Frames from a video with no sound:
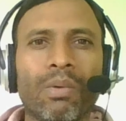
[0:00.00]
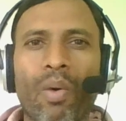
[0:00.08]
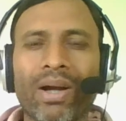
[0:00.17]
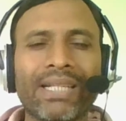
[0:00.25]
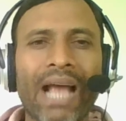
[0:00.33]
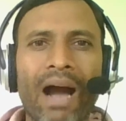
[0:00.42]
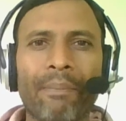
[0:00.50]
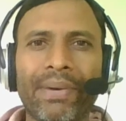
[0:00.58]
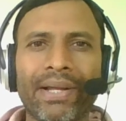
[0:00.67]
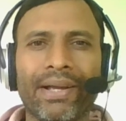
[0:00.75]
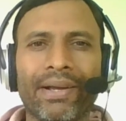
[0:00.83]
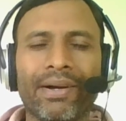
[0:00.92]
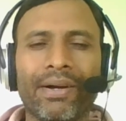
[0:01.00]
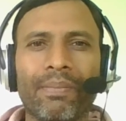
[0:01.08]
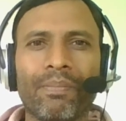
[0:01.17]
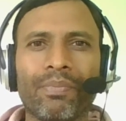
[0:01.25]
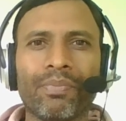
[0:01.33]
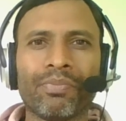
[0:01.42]
But what is happening here,
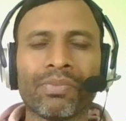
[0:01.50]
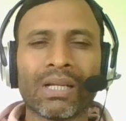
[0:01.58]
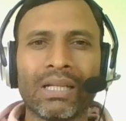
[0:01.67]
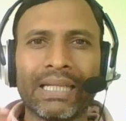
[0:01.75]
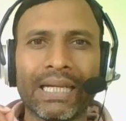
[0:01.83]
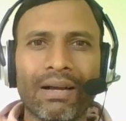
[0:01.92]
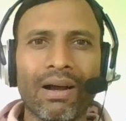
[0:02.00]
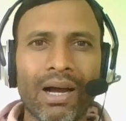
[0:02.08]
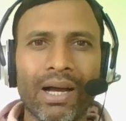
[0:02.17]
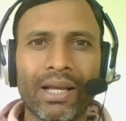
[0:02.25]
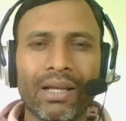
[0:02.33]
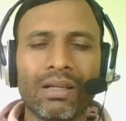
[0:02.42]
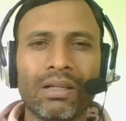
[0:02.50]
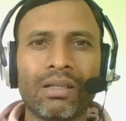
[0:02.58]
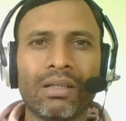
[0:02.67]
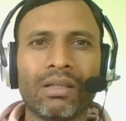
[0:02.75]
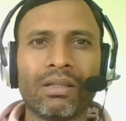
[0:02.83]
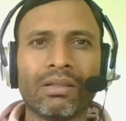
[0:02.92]
the guy,
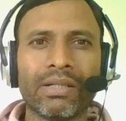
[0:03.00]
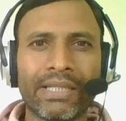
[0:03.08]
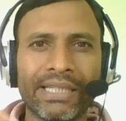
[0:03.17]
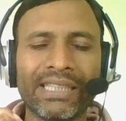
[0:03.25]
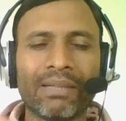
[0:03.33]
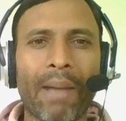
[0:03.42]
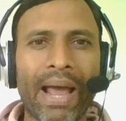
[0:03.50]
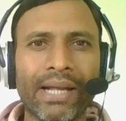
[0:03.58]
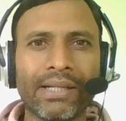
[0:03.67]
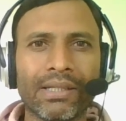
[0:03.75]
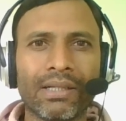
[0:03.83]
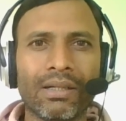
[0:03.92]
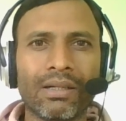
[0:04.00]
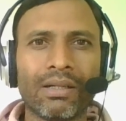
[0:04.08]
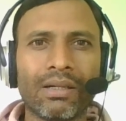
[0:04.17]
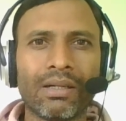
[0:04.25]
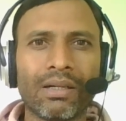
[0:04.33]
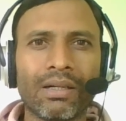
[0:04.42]
the senior manager,
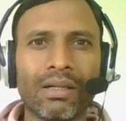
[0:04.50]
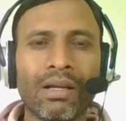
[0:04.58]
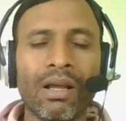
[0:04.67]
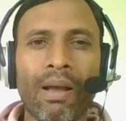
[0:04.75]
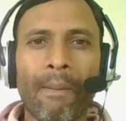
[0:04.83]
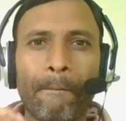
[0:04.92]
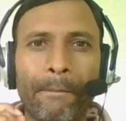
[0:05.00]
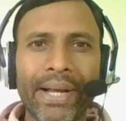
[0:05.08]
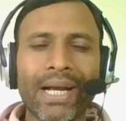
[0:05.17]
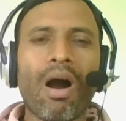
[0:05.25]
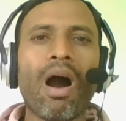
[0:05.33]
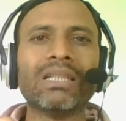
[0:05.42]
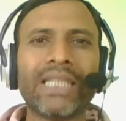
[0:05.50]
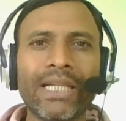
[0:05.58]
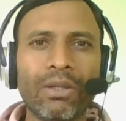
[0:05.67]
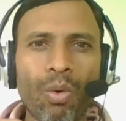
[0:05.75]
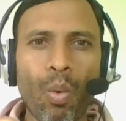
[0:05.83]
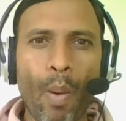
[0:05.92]
because he
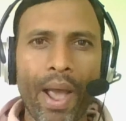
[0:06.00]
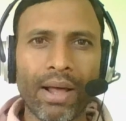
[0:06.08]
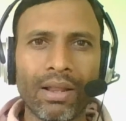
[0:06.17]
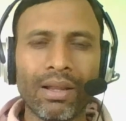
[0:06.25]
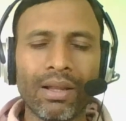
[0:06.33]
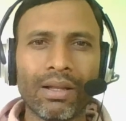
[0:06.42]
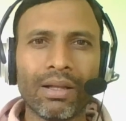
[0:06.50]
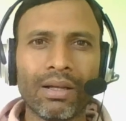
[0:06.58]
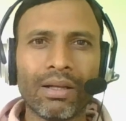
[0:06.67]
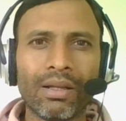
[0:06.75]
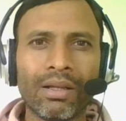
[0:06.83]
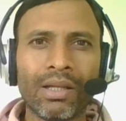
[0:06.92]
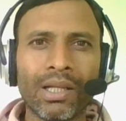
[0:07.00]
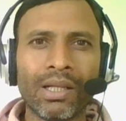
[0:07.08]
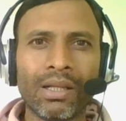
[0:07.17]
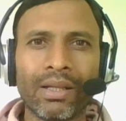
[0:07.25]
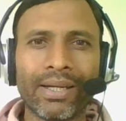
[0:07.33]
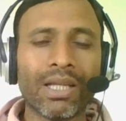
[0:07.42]
knows well
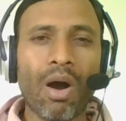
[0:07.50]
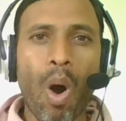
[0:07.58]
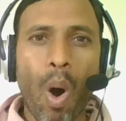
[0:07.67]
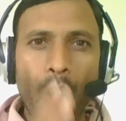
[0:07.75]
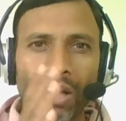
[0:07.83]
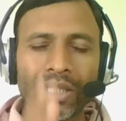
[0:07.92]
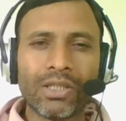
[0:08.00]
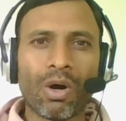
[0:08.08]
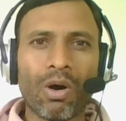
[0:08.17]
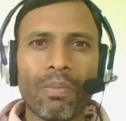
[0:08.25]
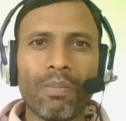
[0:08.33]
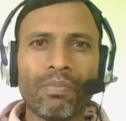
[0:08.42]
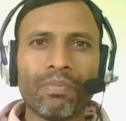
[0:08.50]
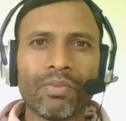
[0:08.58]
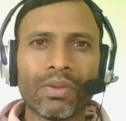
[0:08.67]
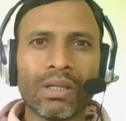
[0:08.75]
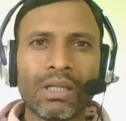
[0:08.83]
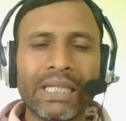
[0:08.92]
that the all job
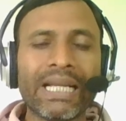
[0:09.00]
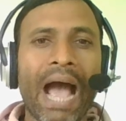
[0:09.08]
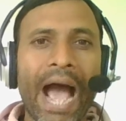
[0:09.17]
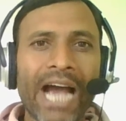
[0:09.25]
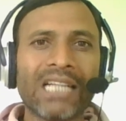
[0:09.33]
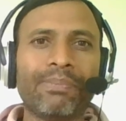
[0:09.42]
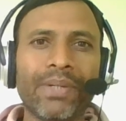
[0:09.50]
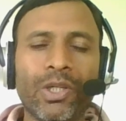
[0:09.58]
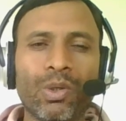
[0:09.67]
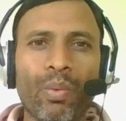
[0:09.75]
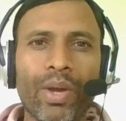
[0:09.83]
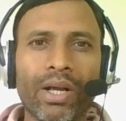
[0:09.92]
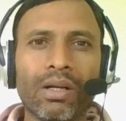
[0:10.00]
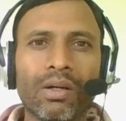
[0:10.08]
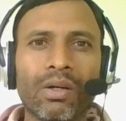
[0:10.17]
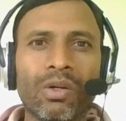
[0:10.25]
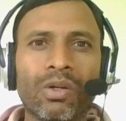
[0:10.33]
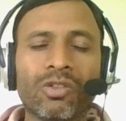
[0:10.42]
he had been doing
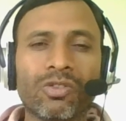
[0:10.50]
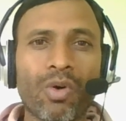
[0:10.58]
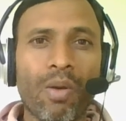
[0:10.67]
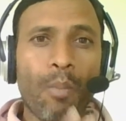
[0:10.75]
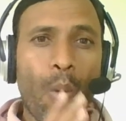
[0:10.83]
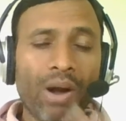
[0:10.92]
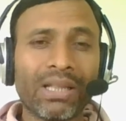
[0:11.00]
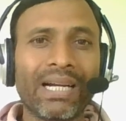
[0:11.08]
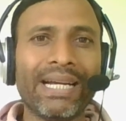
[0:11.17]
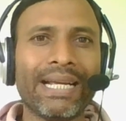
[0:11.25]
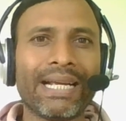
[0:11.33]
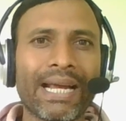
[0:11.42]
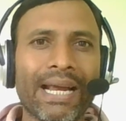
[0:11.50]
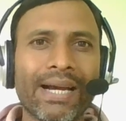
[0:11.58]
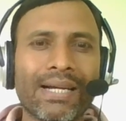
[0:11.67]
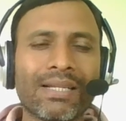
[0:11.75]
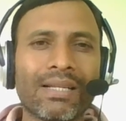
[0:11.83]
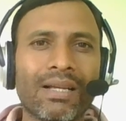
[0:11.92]
for more than a
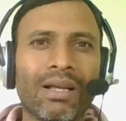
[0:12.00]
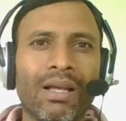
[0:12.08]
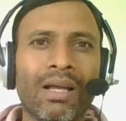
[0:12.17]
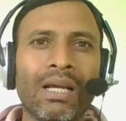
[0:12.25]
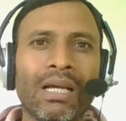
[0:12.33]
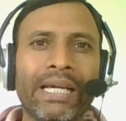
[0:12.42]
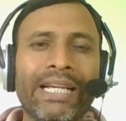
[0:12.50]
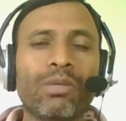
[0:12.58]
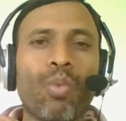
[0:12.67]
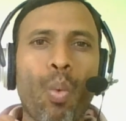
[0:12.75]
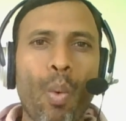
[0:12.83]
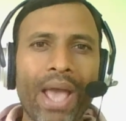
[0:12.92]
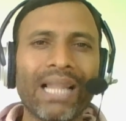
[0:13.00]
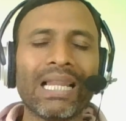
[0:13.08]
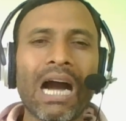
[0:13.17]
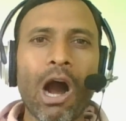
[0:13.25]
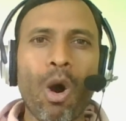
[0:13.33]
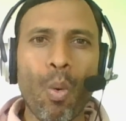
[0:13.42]
decade, he's
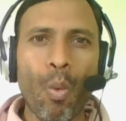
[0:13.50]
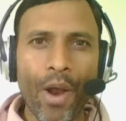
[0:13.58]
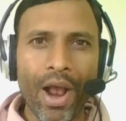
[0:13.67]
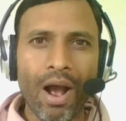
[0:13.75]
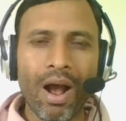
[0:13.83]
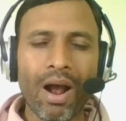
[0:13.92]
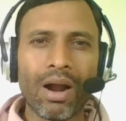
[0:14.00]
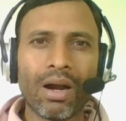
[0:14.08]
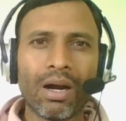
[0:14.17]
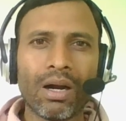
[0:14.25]
well aware